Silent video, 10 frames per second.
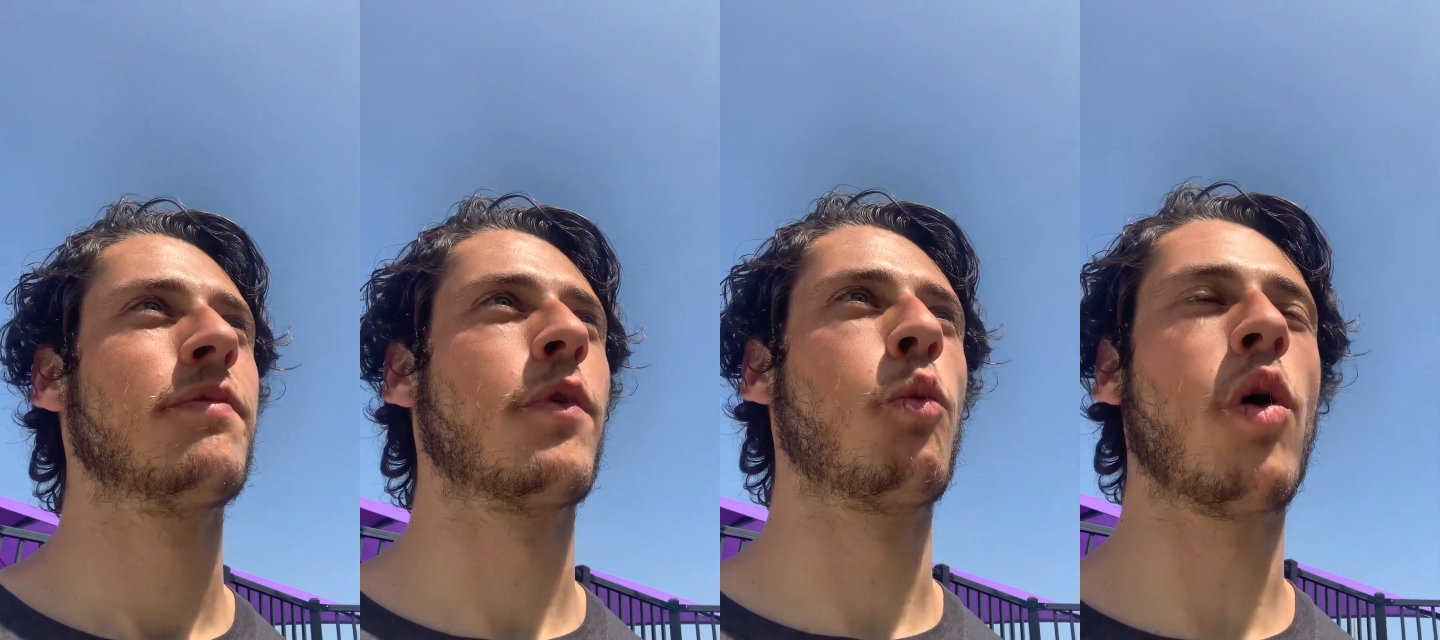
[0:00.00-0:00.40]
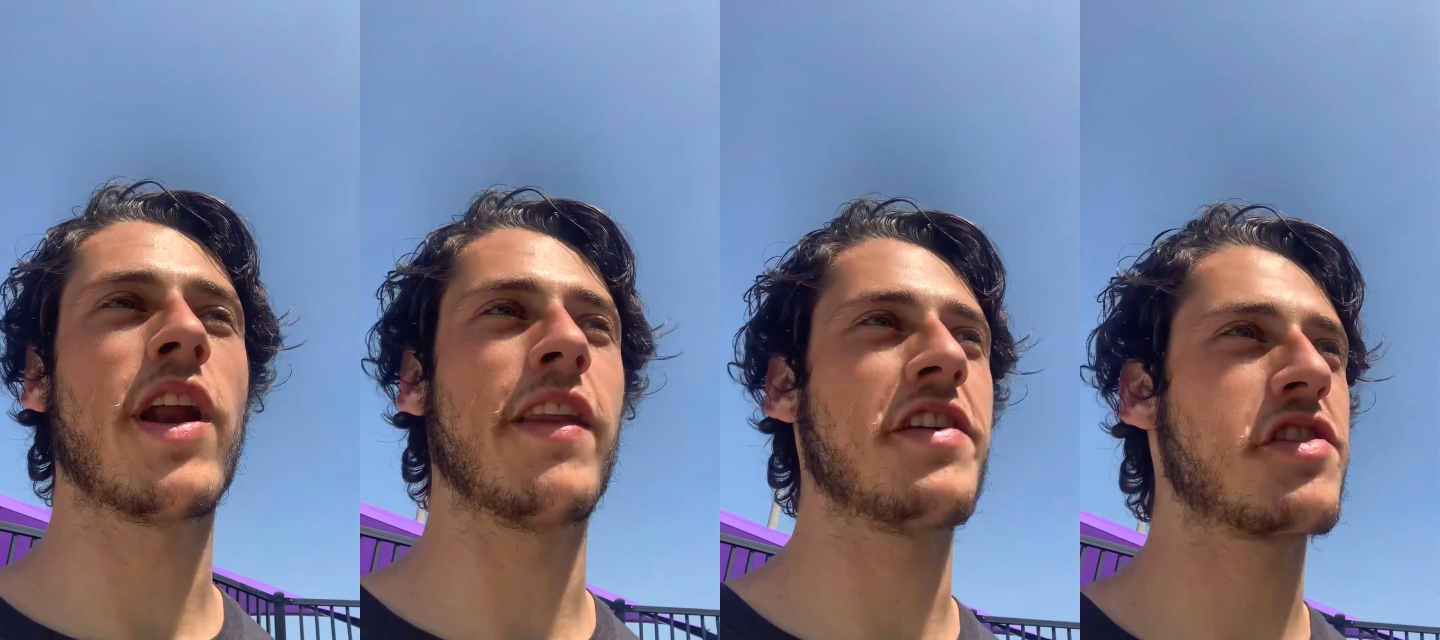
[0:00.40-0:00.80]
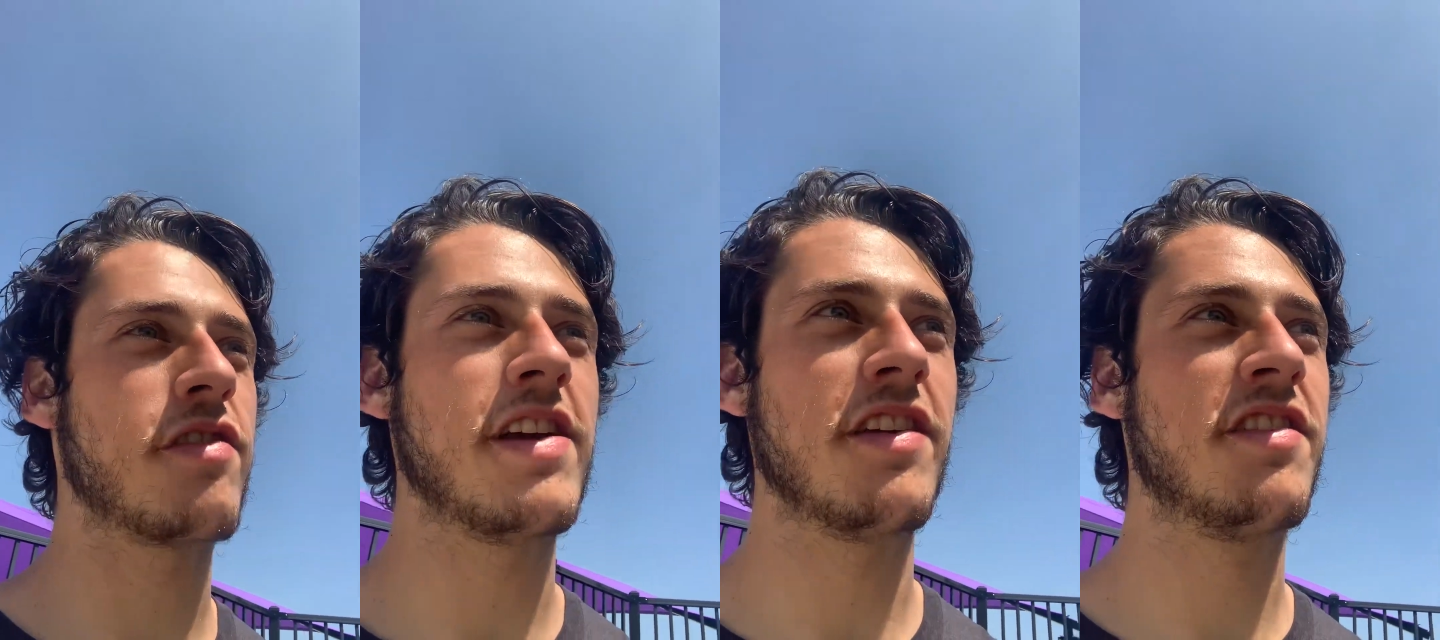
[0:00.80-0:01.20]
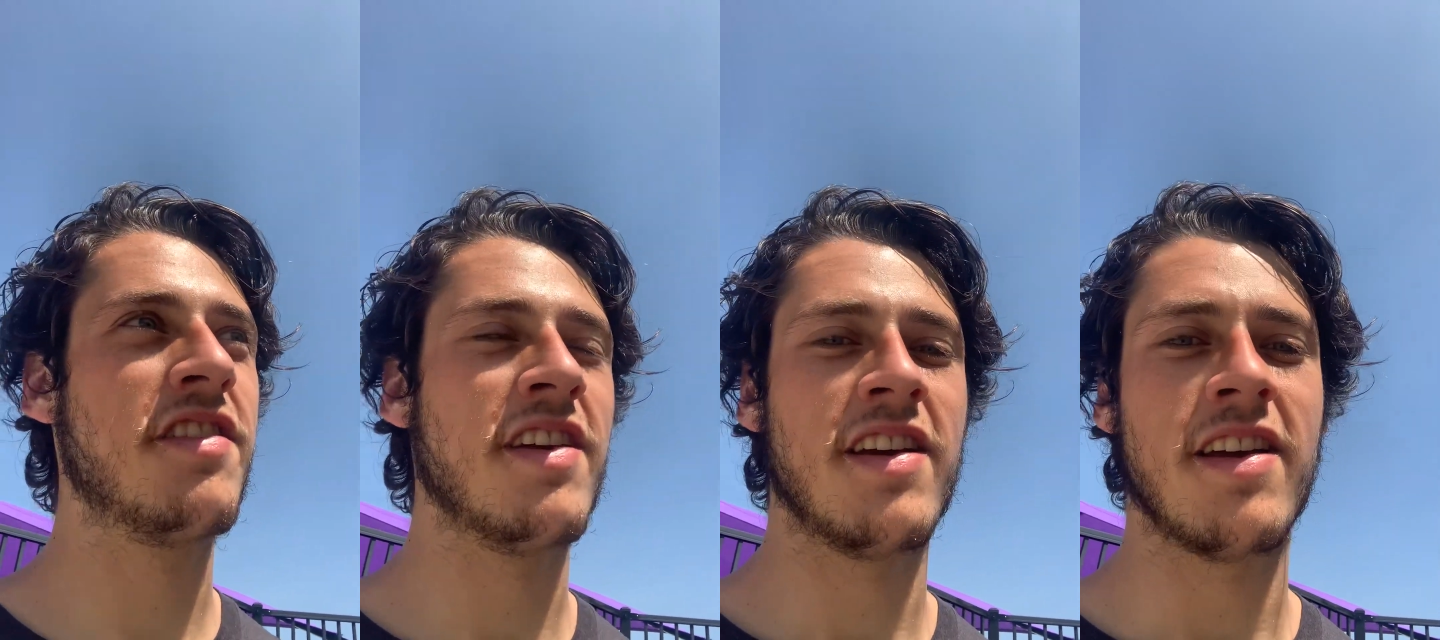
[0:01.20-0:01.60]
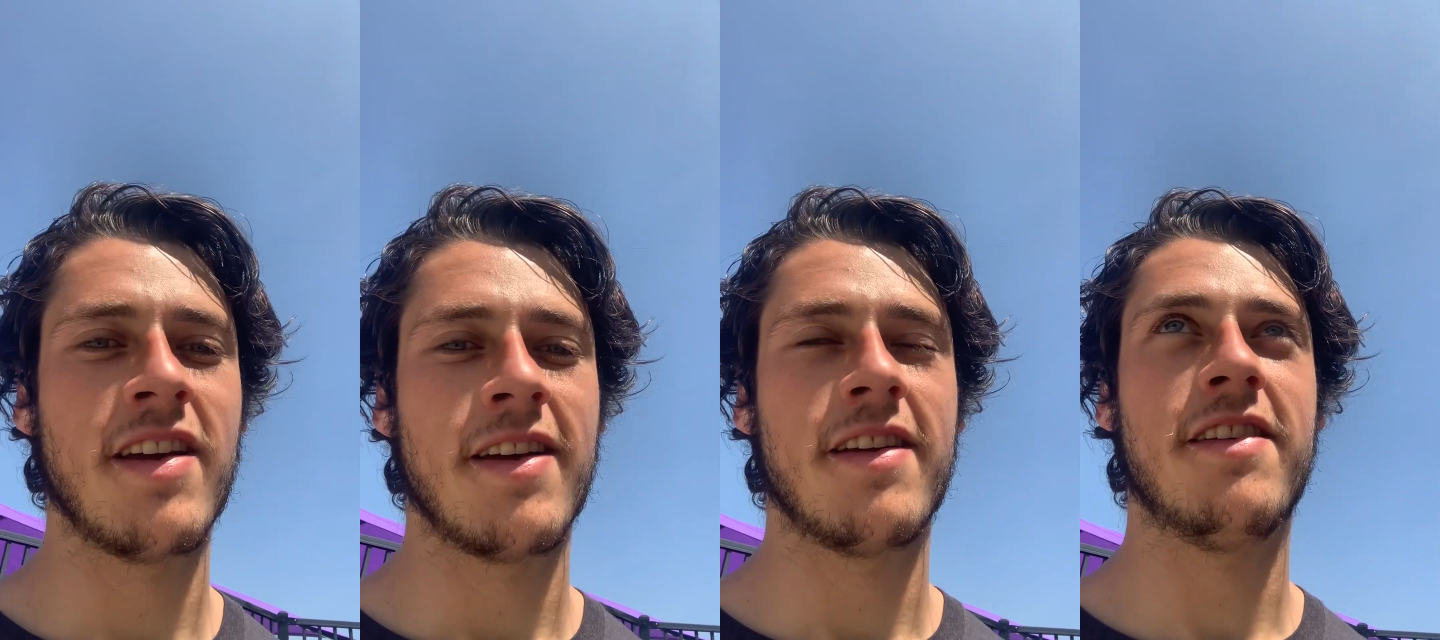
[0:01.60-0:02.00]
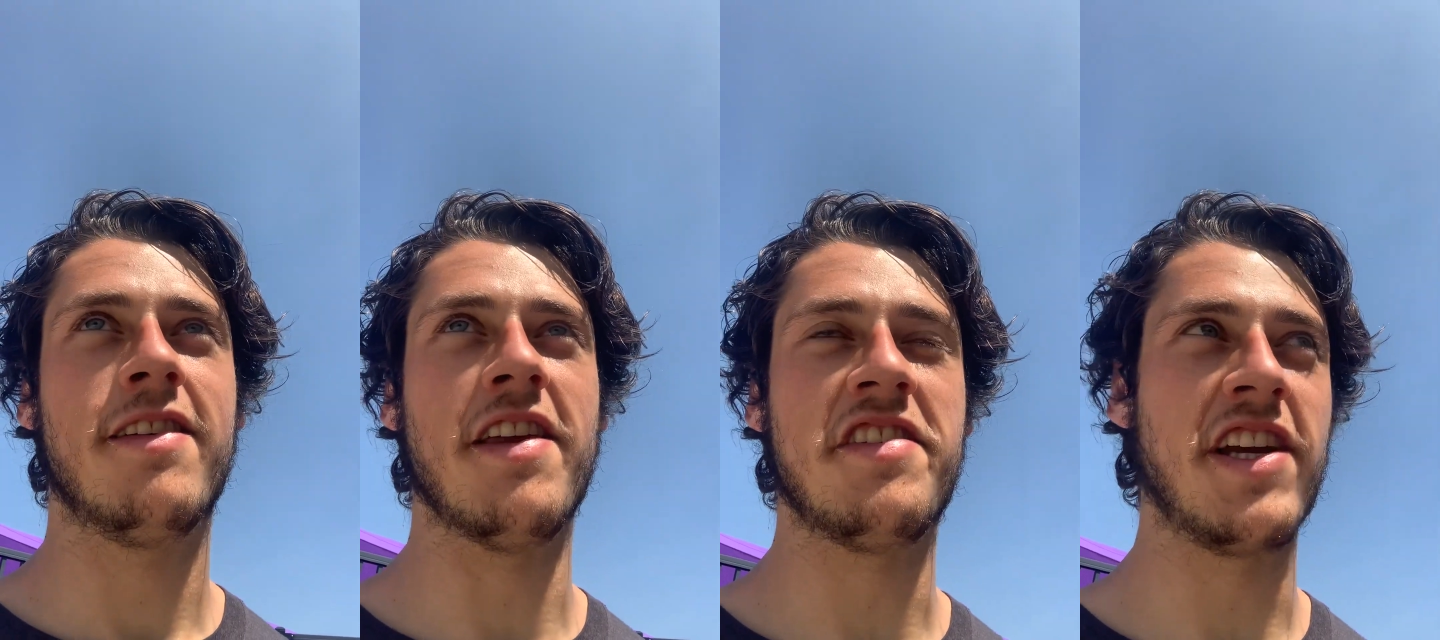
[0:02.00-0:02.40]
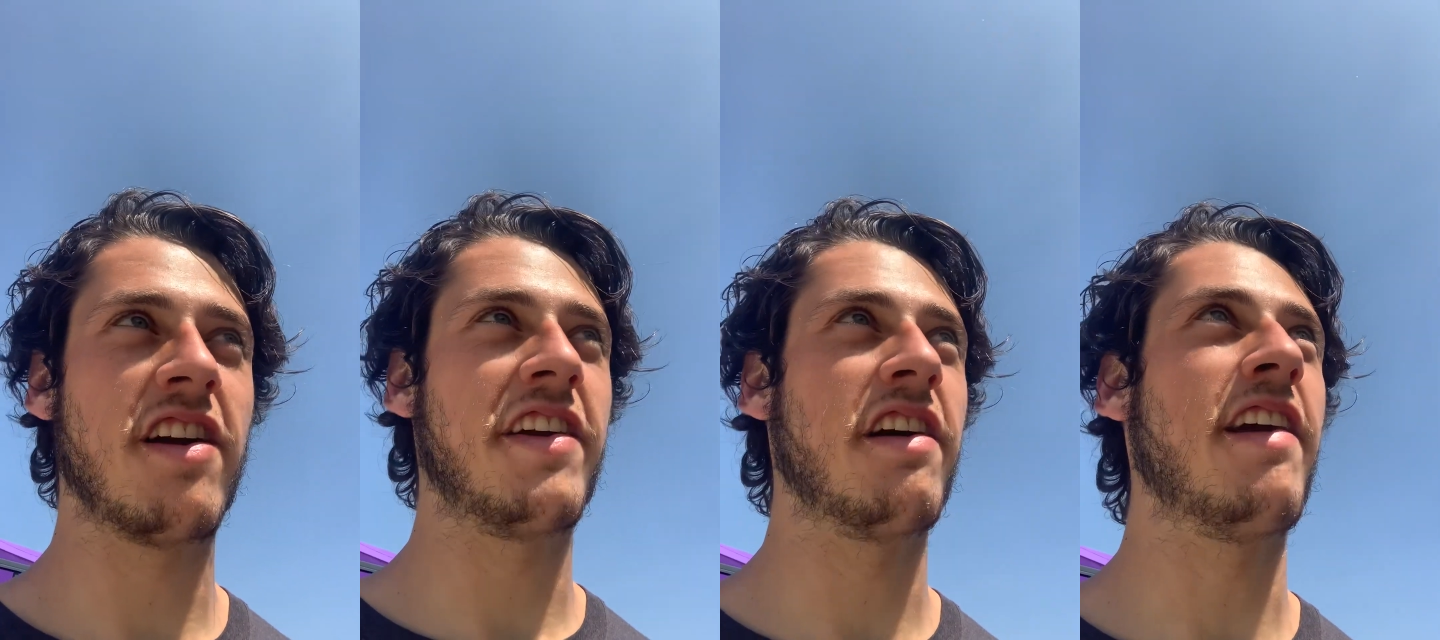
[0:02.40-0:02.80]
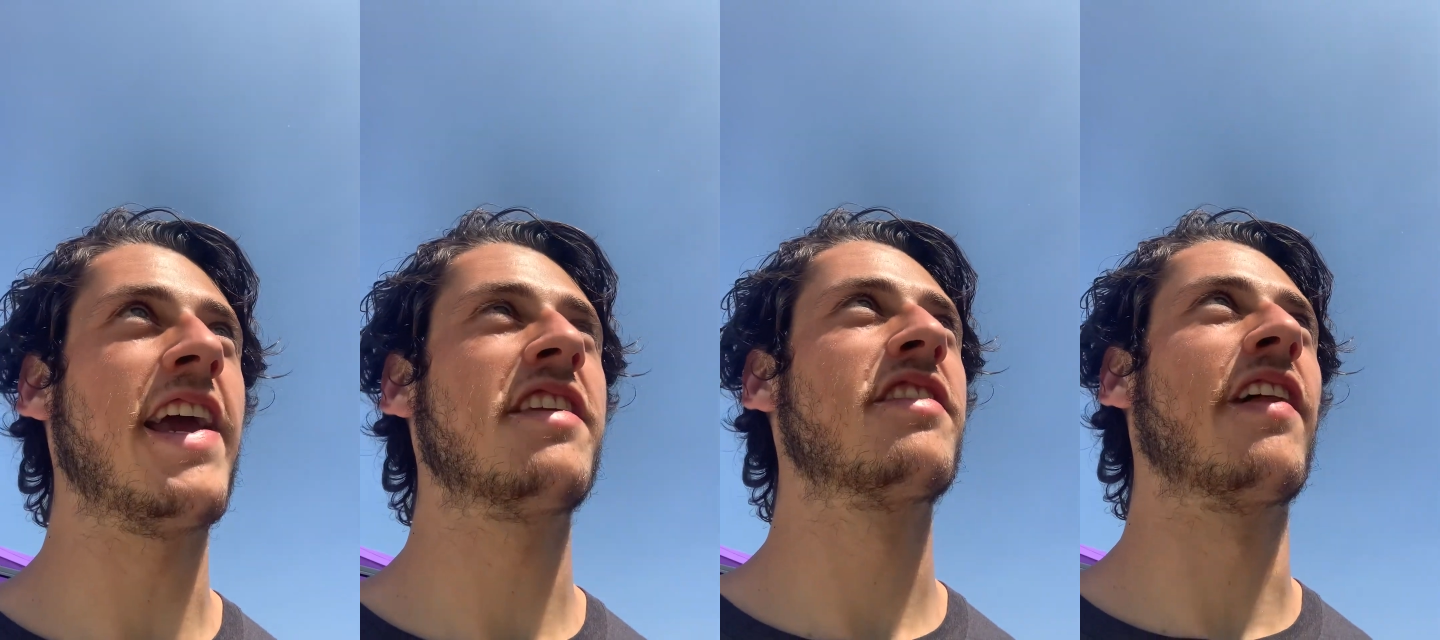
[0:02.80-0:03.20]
The wood on the trees deteriorates,